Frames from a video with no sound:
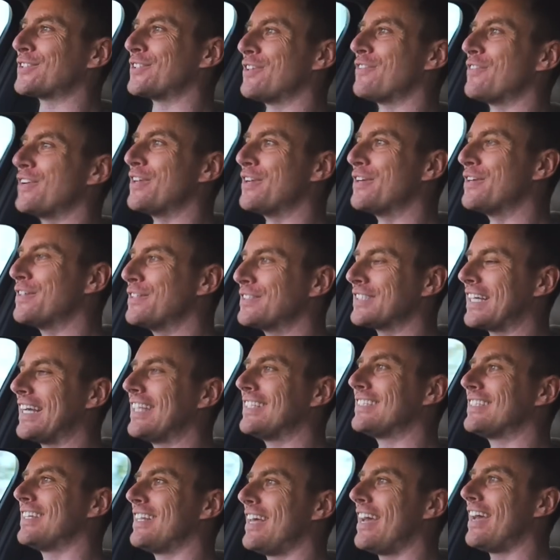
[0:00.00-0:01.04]
Reviews,
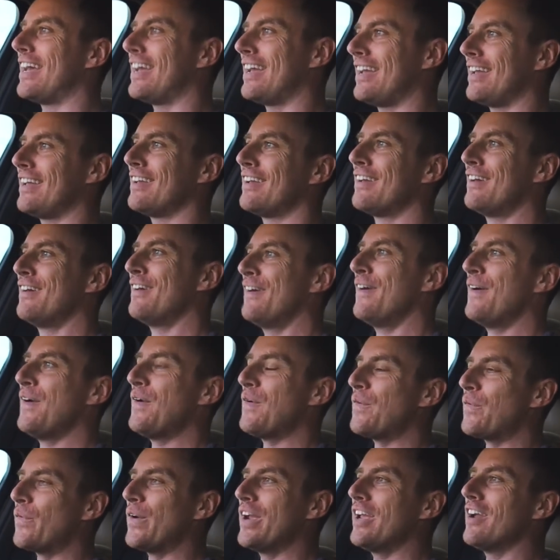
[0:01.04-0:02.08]
and today
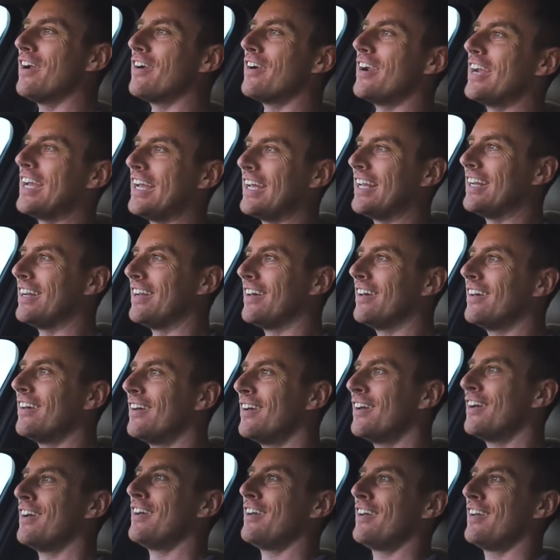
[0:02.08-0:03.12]
we are
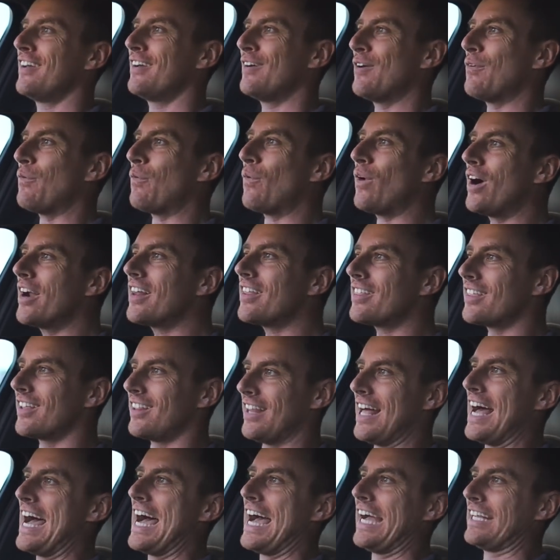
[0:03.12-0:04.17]
in one of the
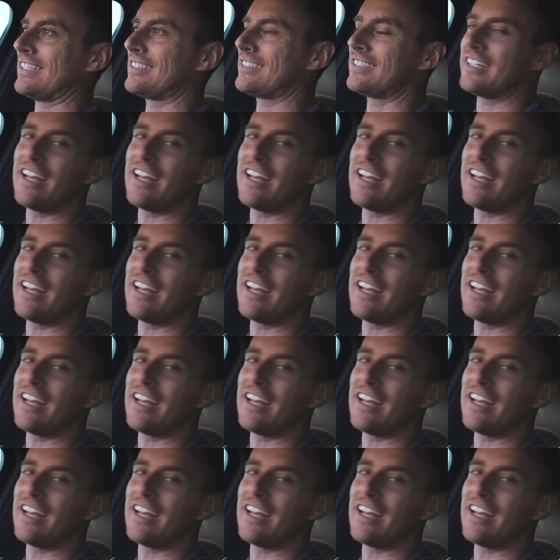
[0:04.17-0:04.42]
last